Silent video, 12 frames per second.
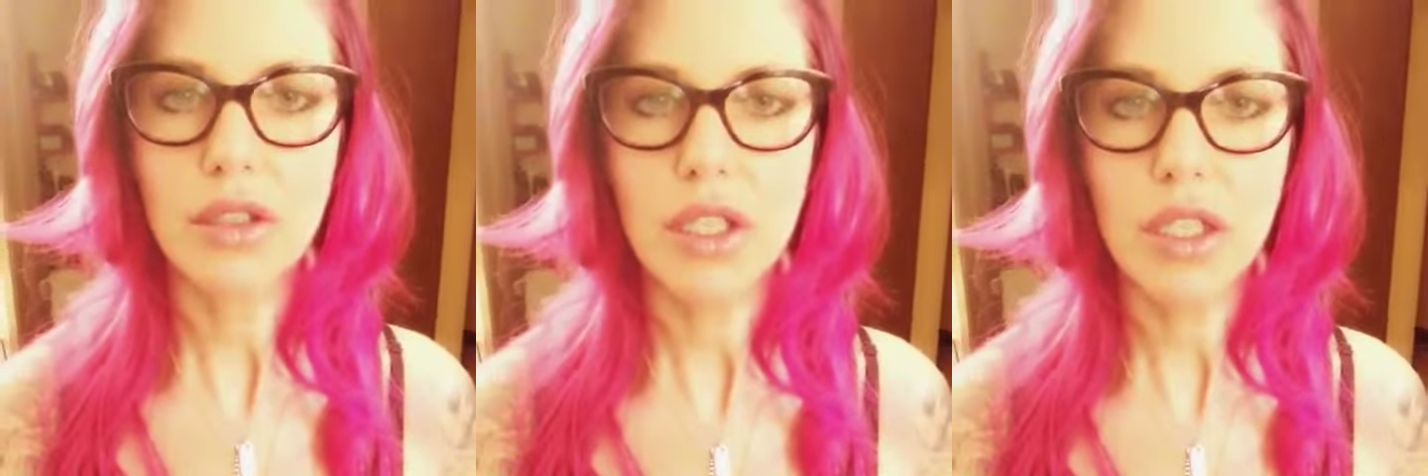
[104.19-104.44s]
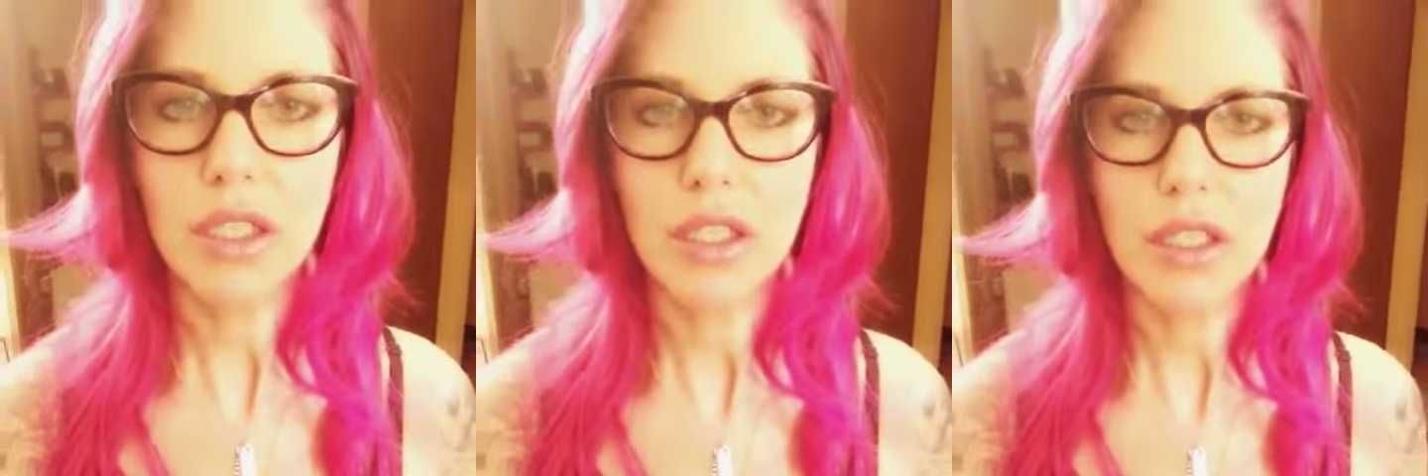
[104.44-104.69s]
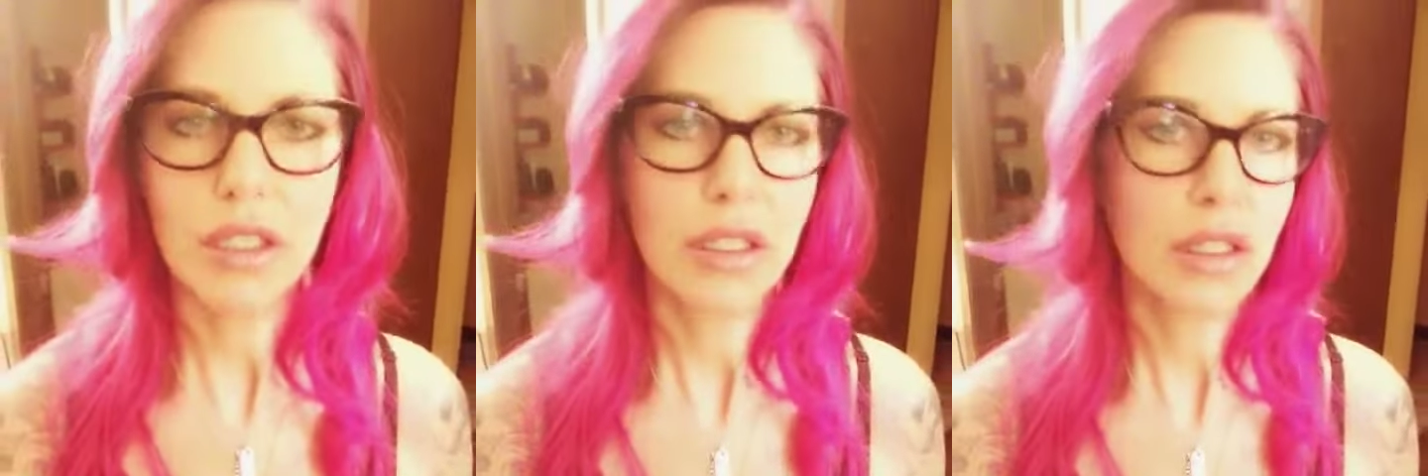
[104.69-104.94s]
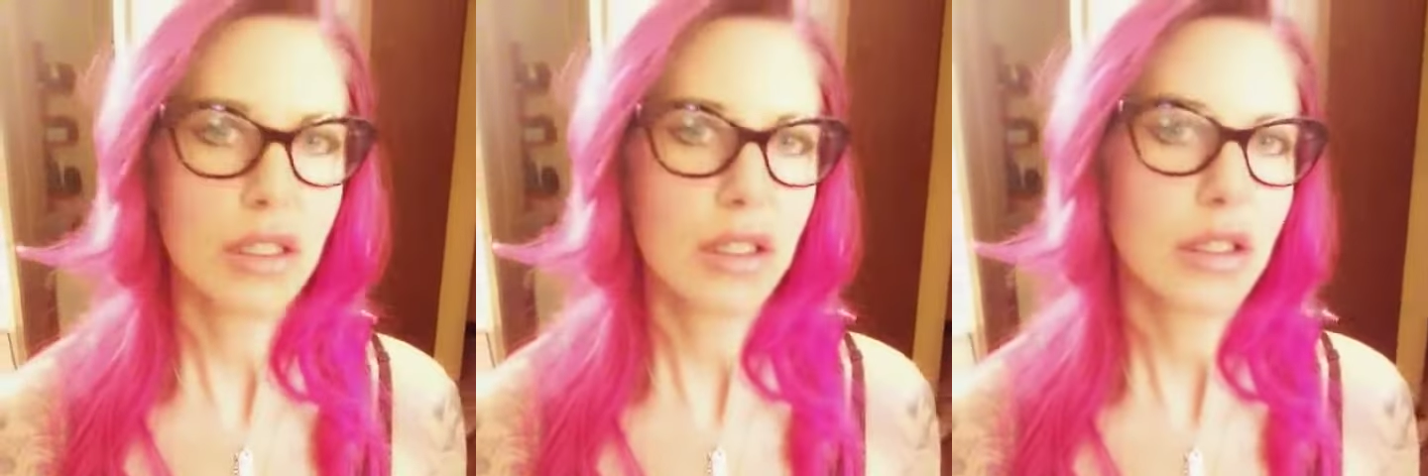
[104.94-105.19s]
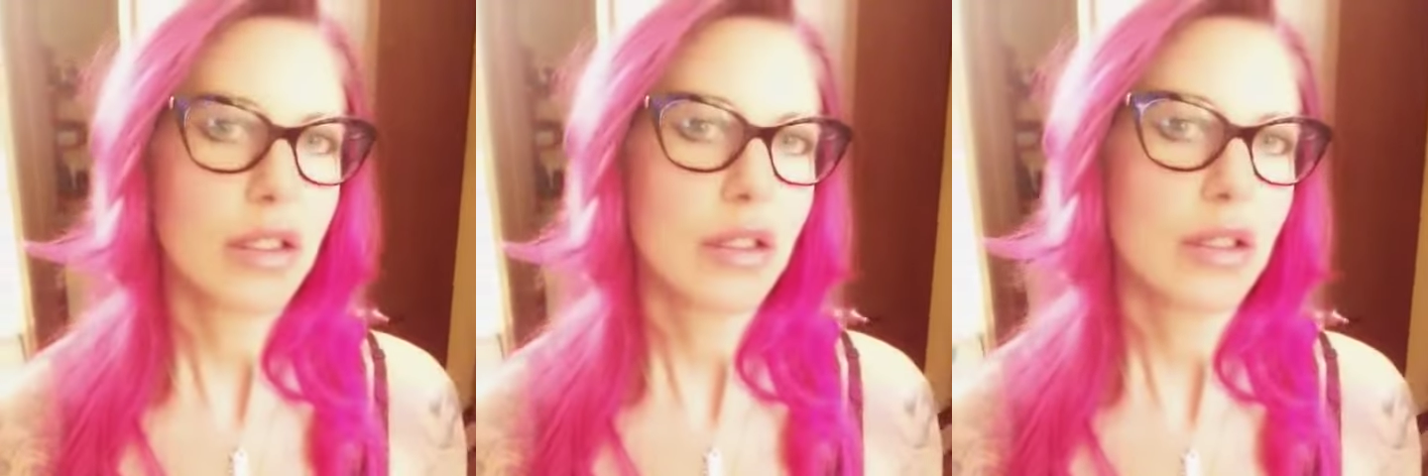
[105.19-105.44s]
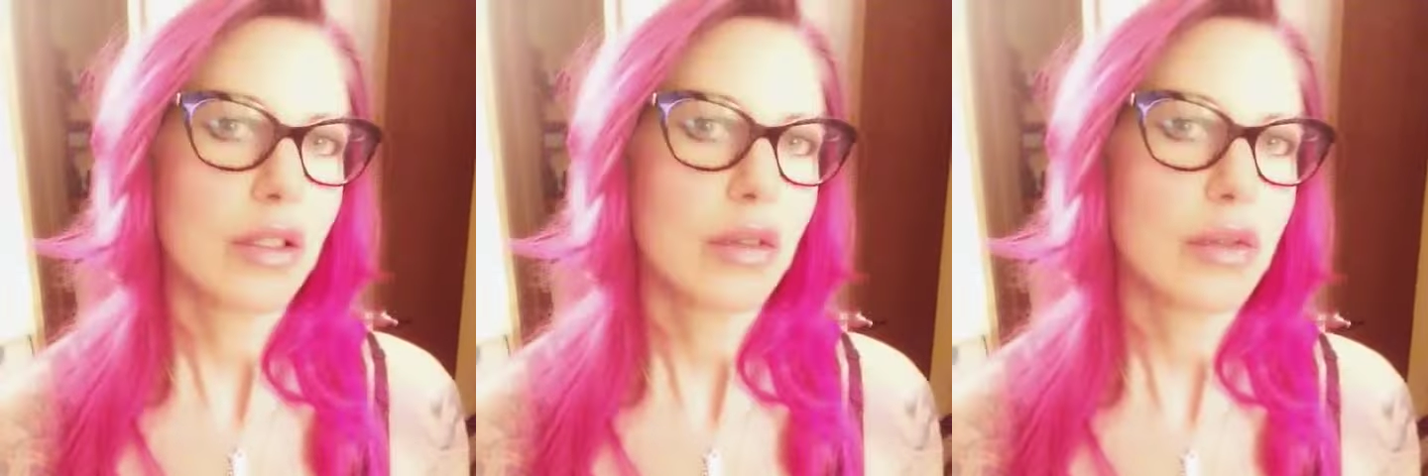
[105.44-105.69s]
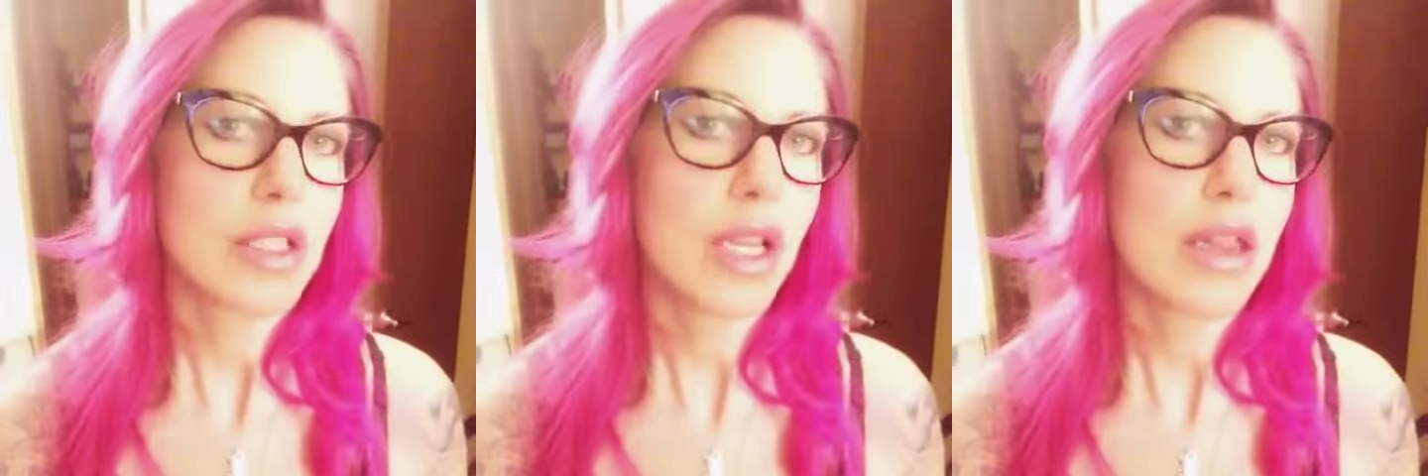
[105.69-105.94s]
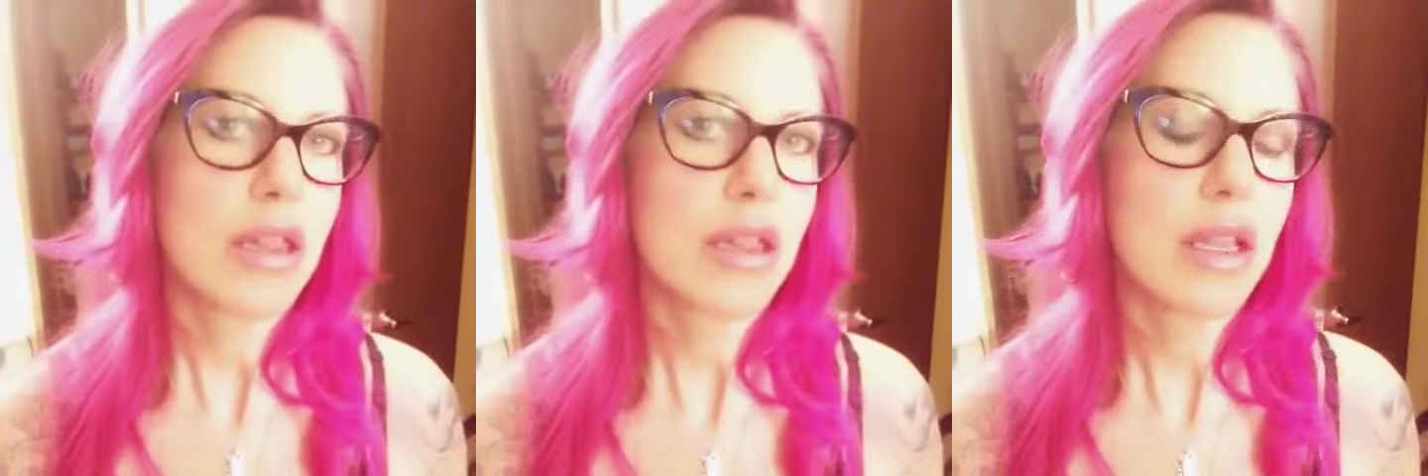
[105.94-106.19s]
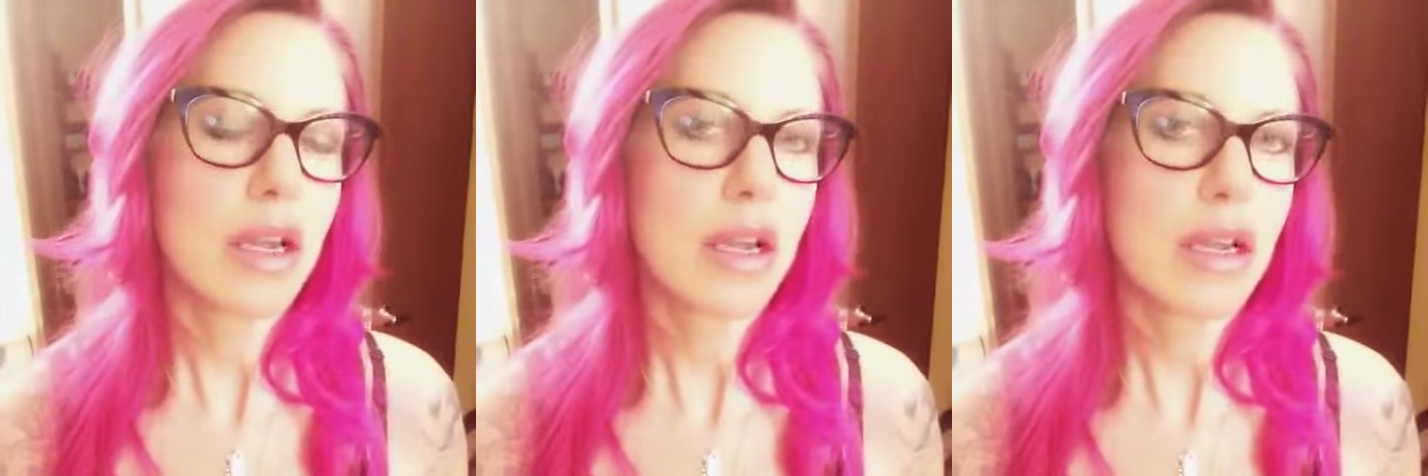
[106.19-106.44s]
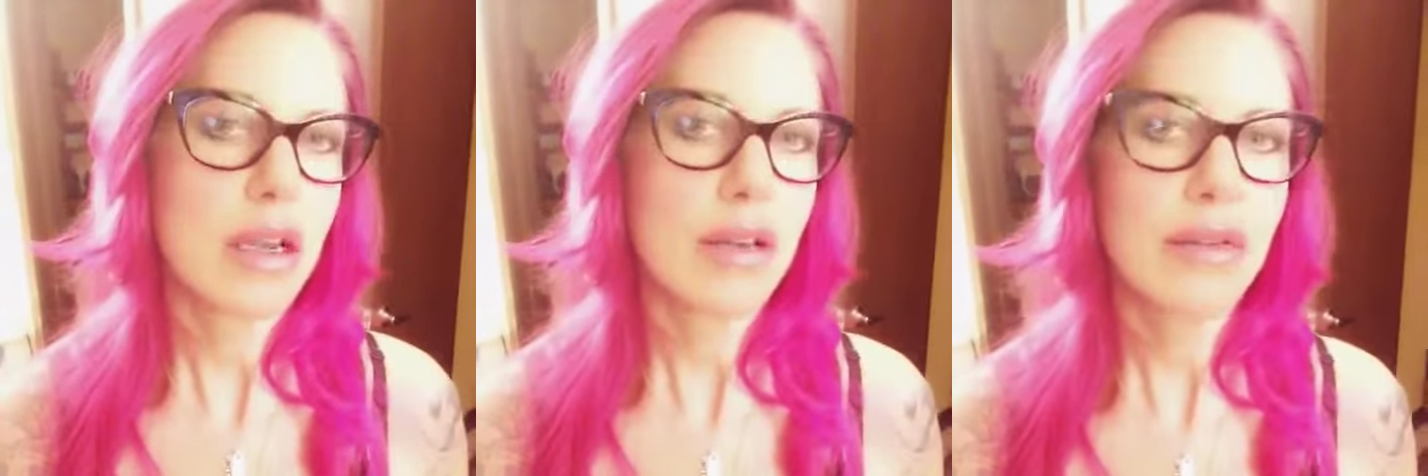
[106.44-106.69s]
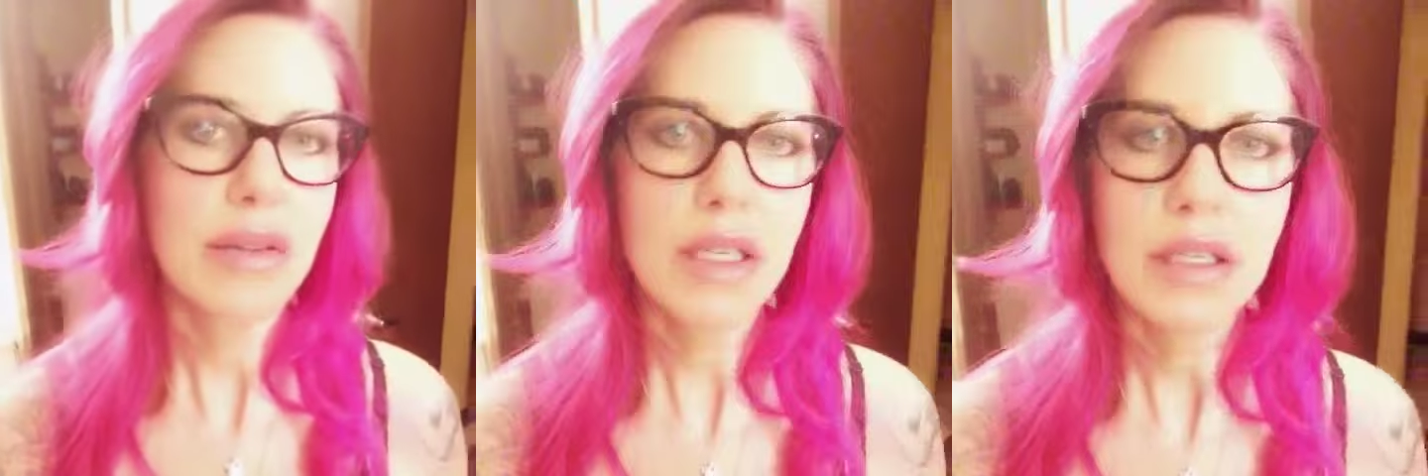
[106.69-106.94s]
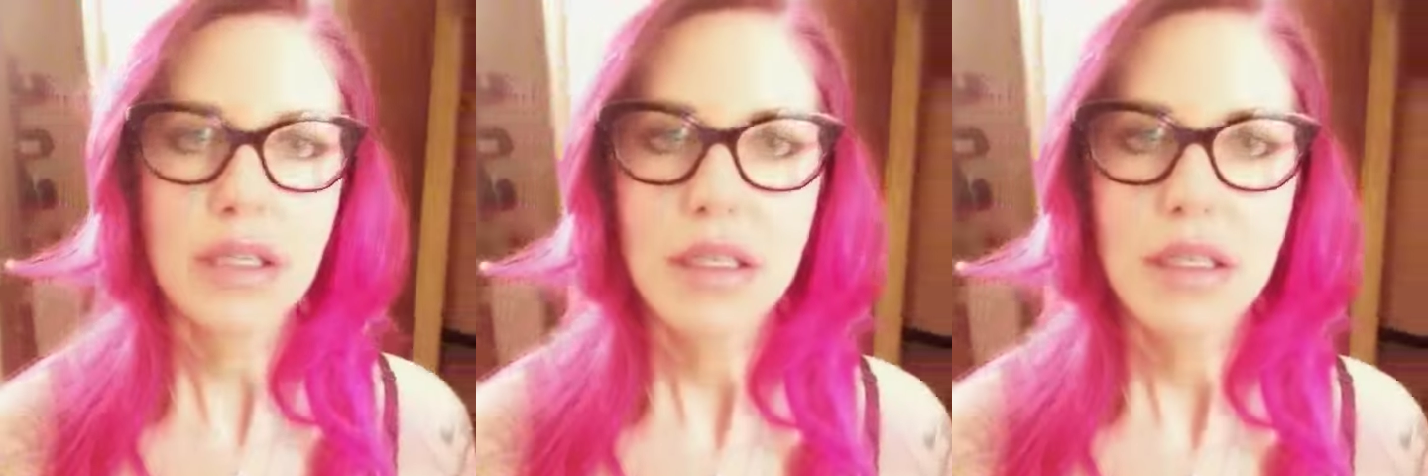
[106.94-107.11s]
look, which I love.